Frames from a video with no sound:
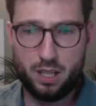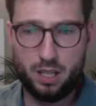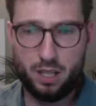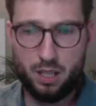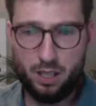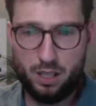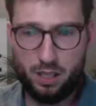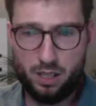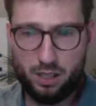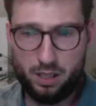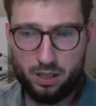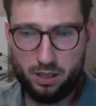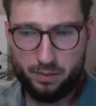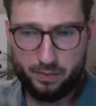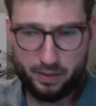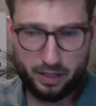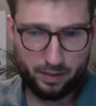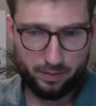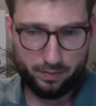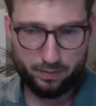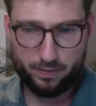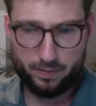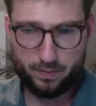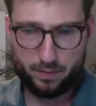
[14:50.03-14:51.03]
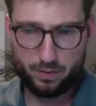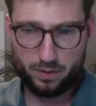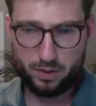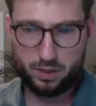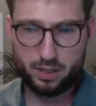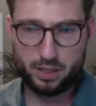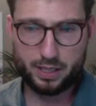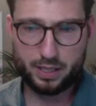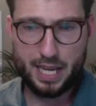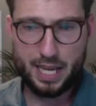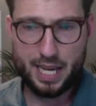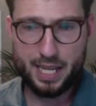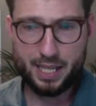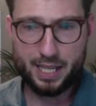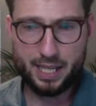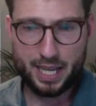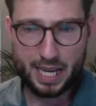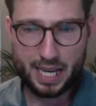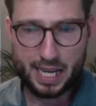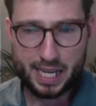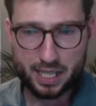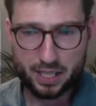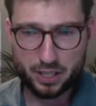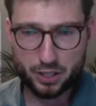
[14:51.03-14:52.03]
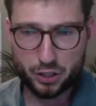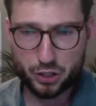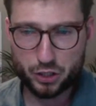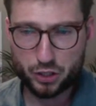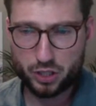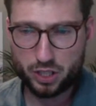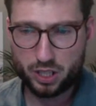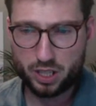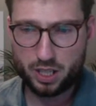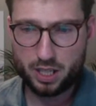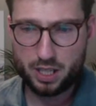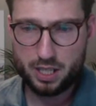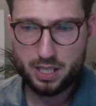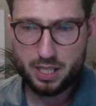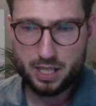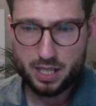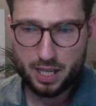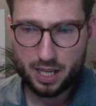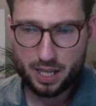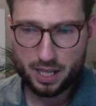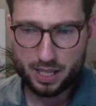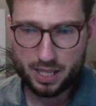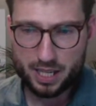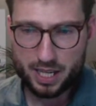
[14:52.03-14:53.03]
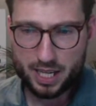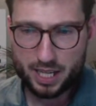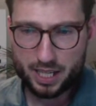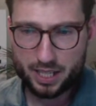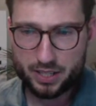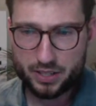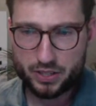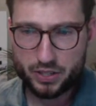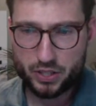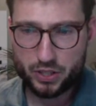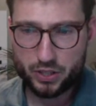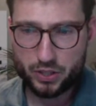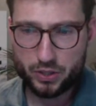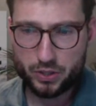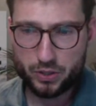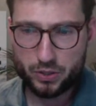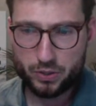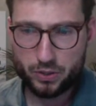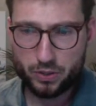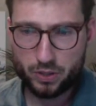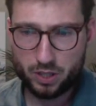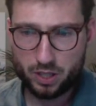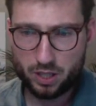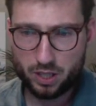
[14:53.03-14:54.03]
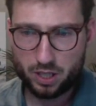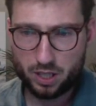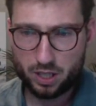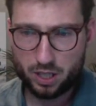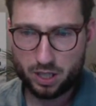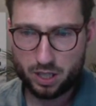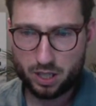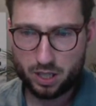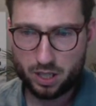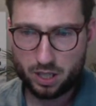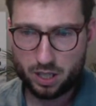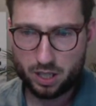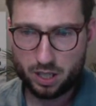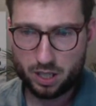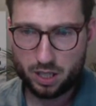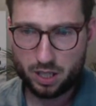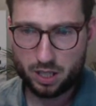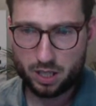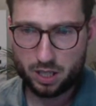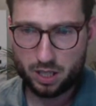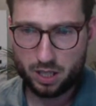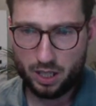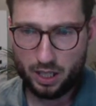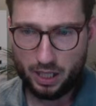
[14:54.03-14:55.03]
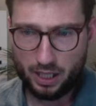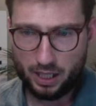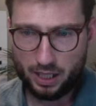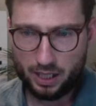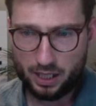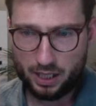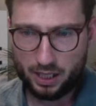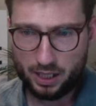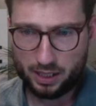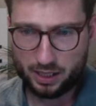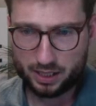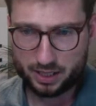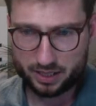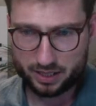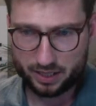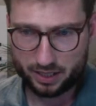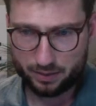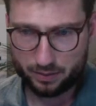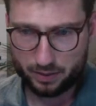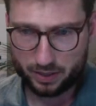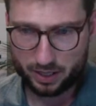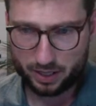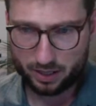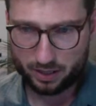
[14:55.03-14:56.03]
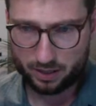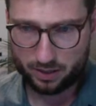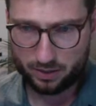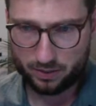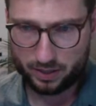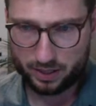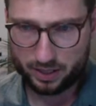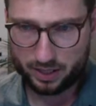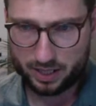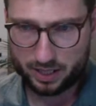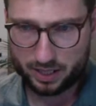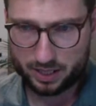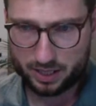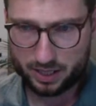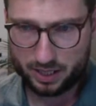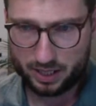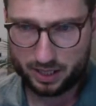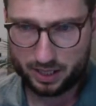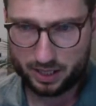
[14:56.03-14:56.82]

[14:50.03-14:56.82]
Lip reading: Right. Ken H need to, let's see, where'd this,